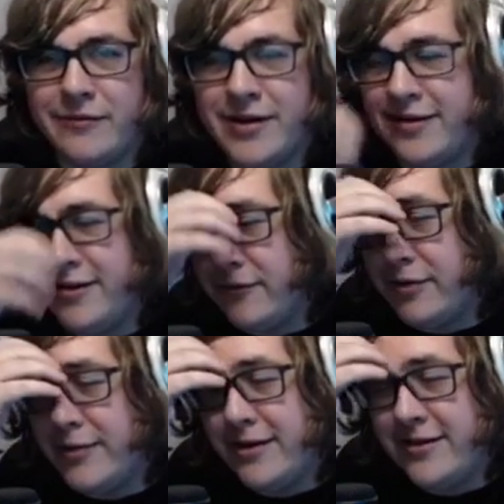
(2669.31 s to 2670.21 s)
That's another
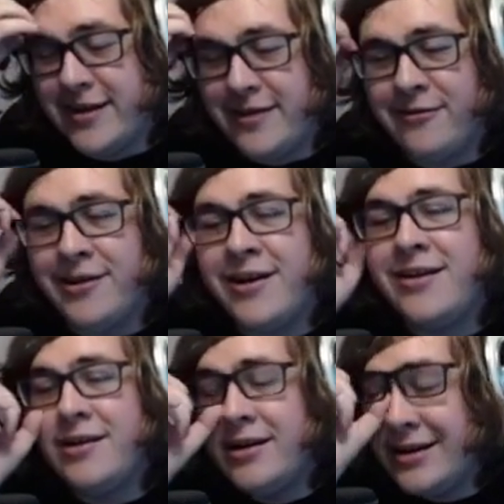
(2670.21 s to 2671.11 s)
remake of the soundtrack.
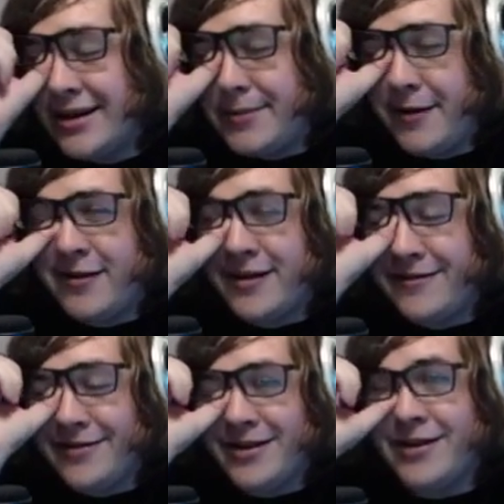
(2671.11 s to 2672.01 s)
They both sound
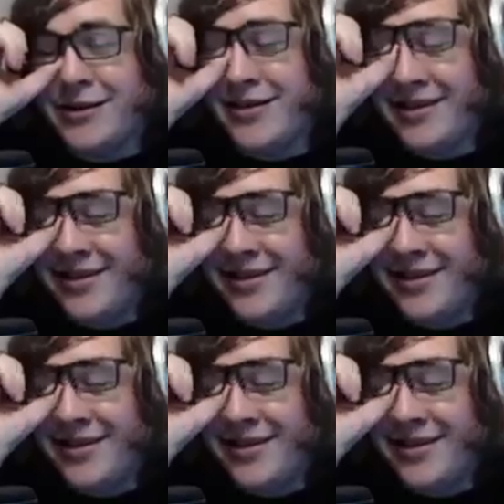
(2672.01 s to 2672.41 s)
really good.